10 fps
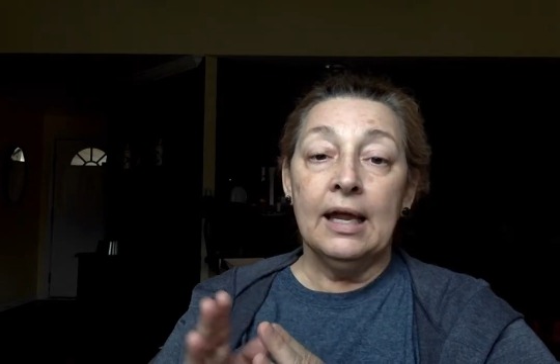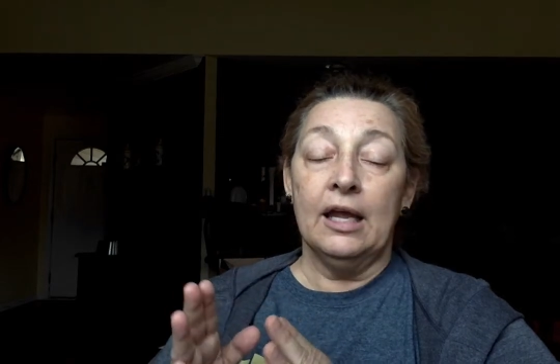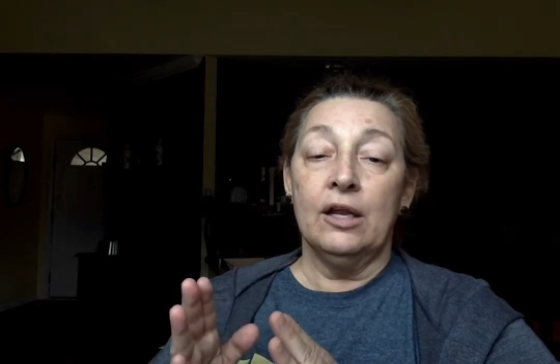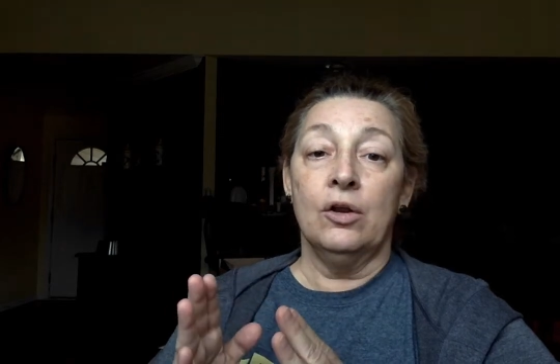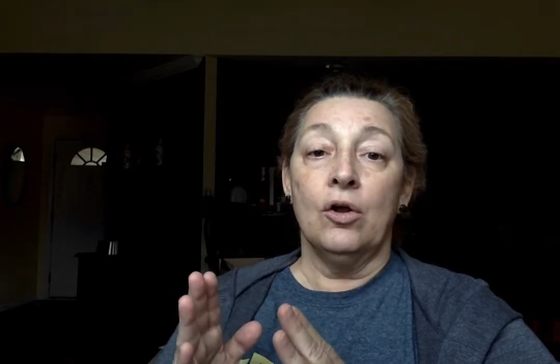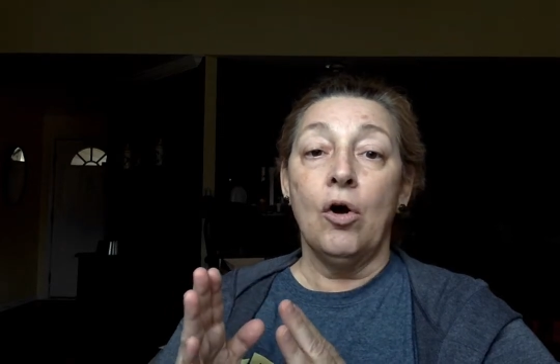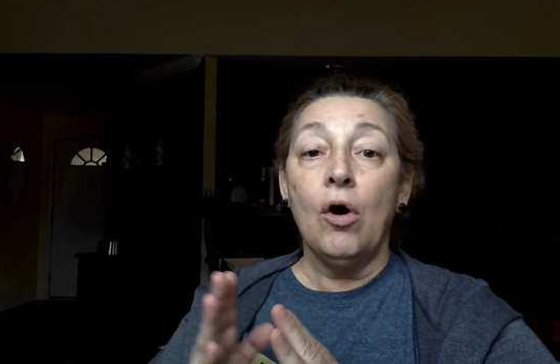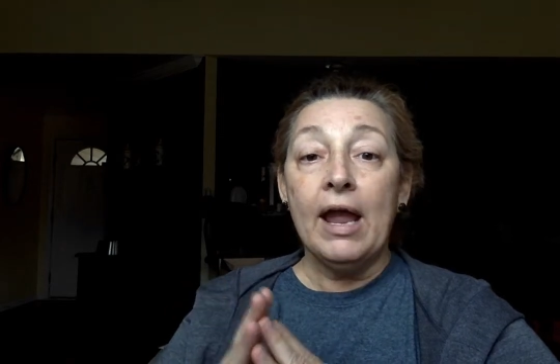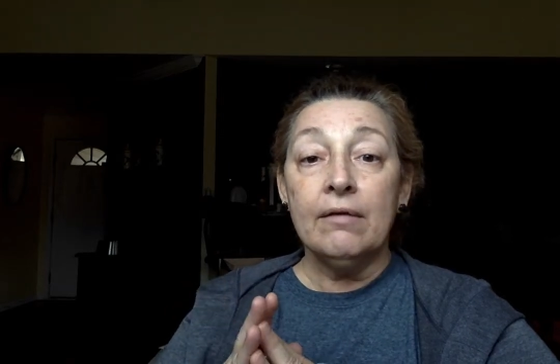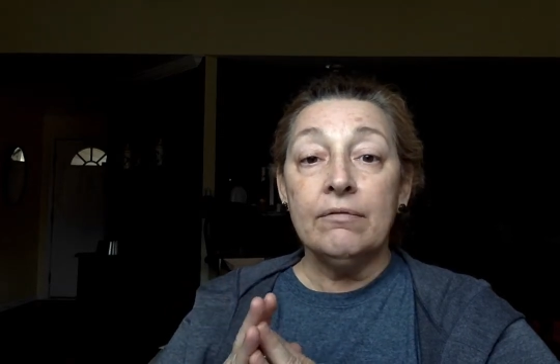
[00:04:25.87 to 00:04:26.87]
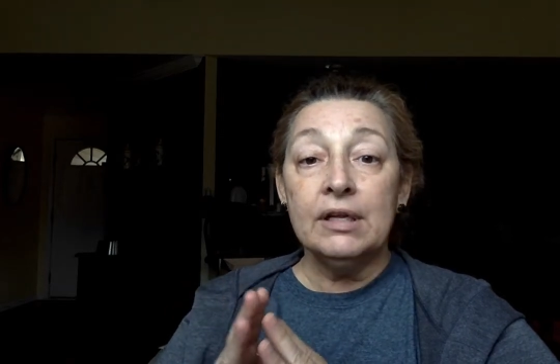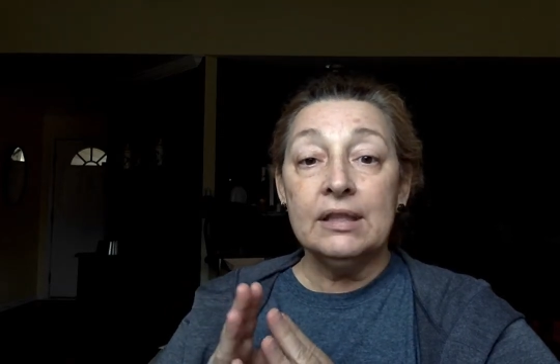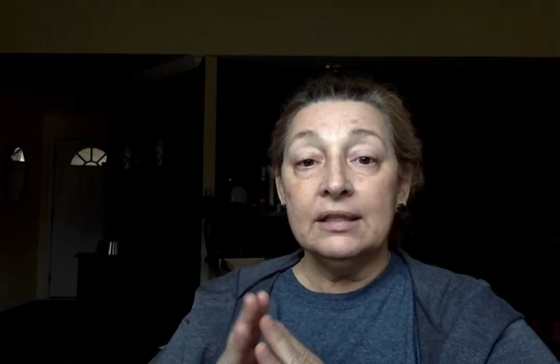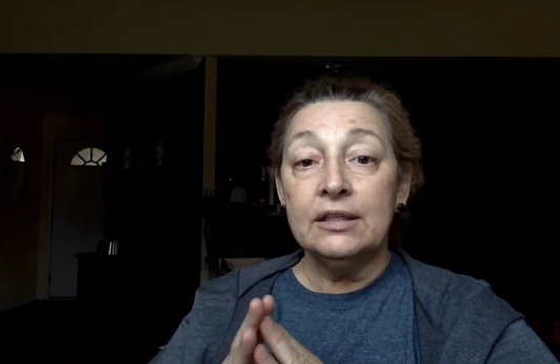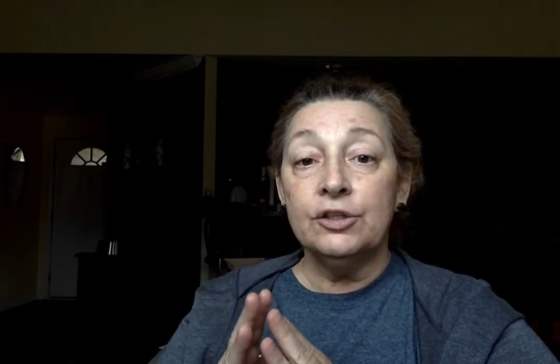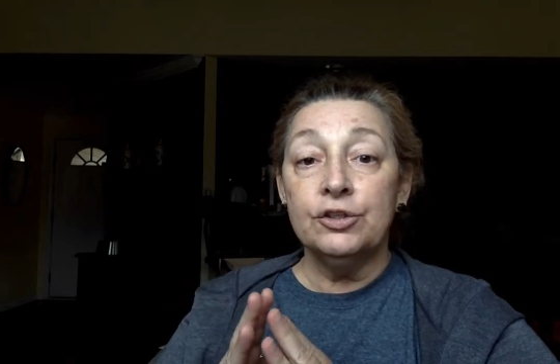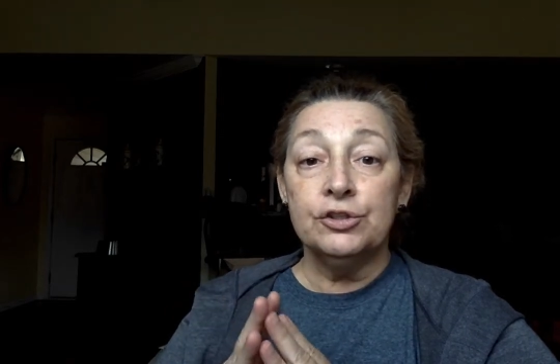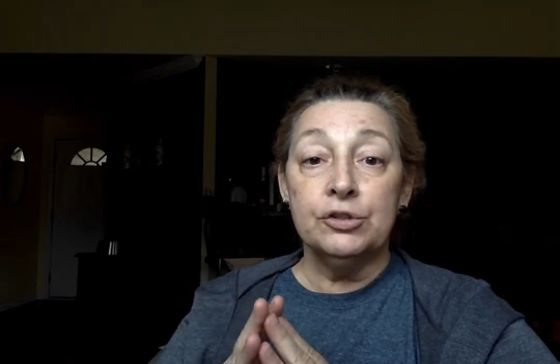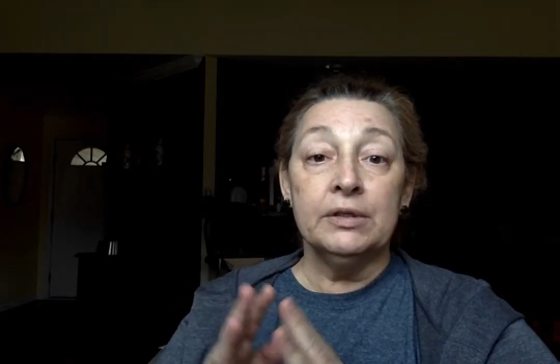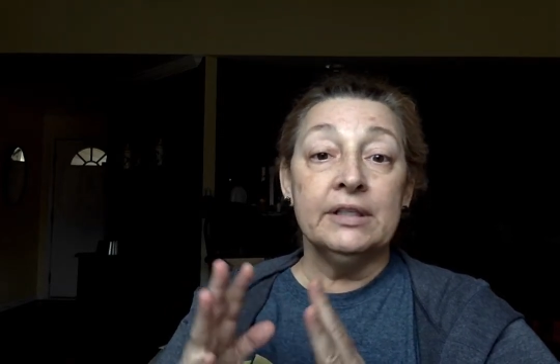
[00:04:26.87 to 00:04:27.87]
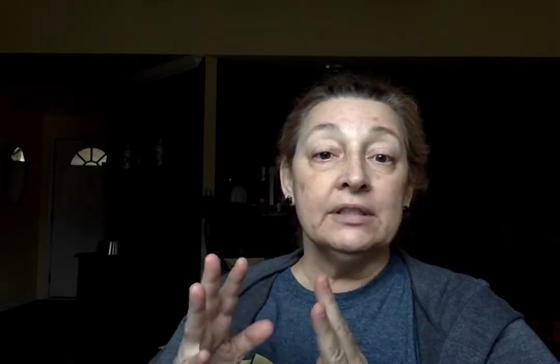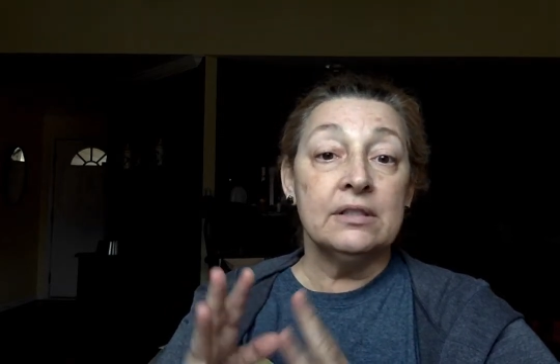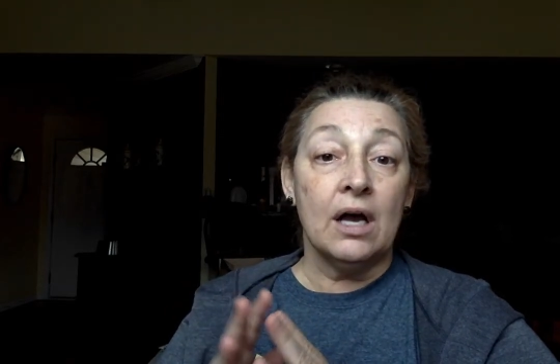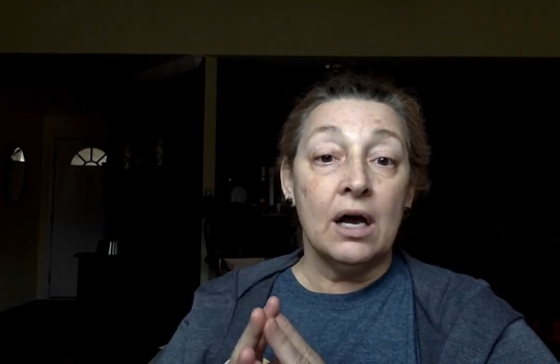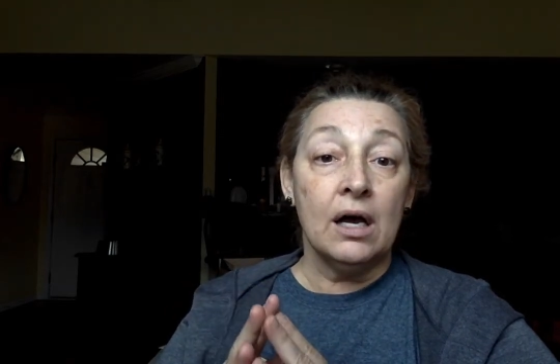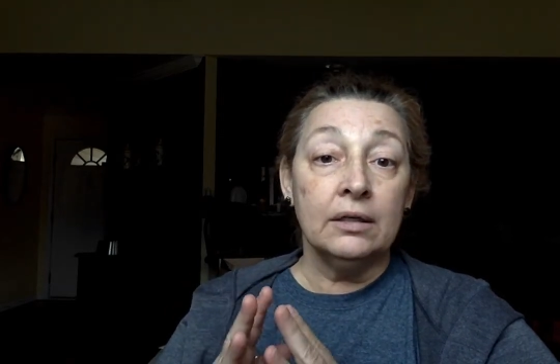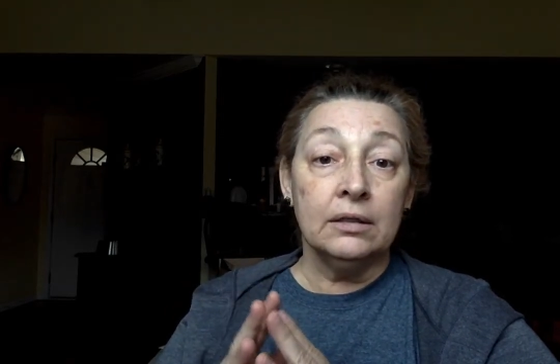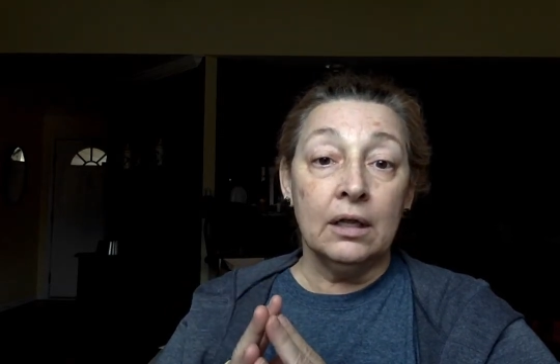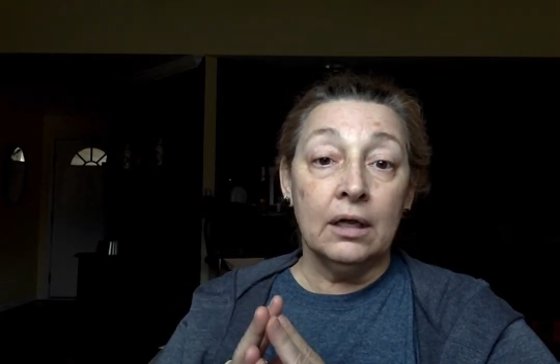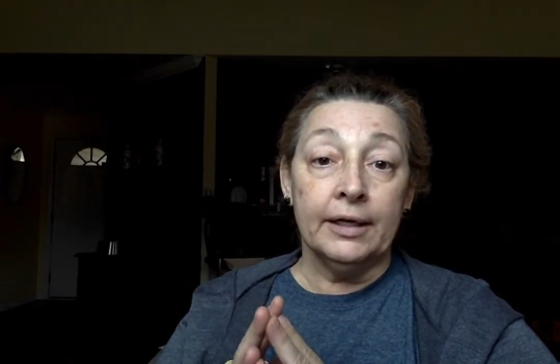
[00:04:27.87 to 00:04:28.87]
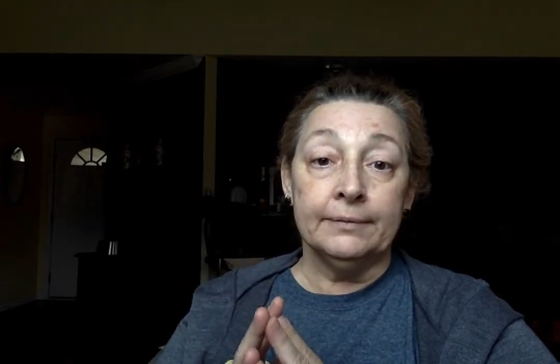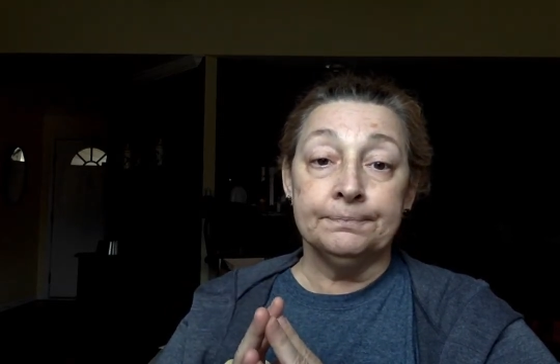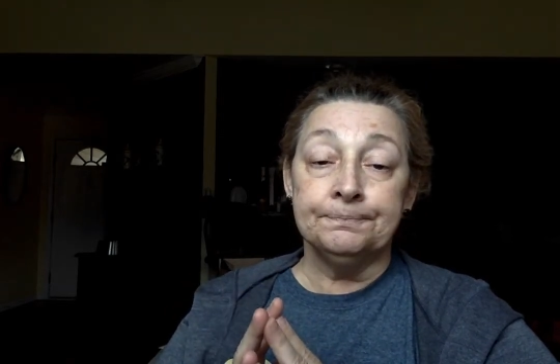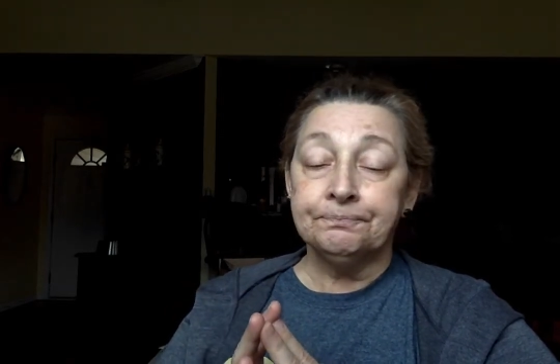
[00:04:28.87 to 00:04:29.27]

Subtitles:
and everything that you're doing is online.